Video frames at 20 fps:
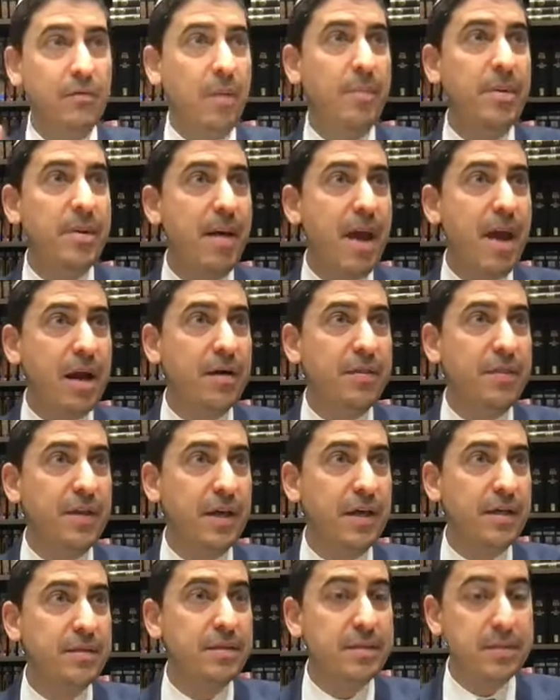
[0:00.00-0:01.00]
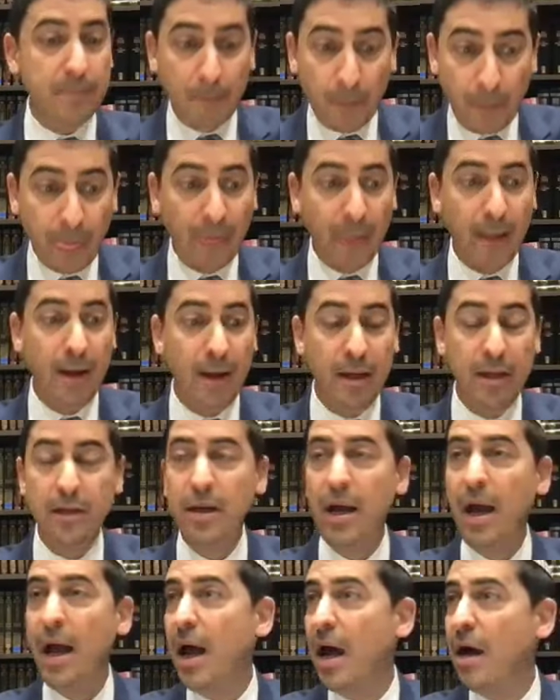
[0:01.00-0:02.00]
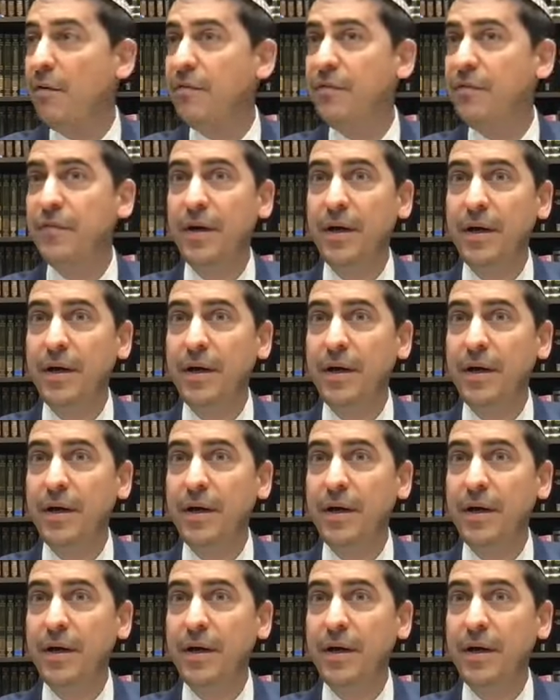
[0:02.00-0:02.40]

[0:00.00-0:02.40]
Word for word: Rabbi Meir thinks you have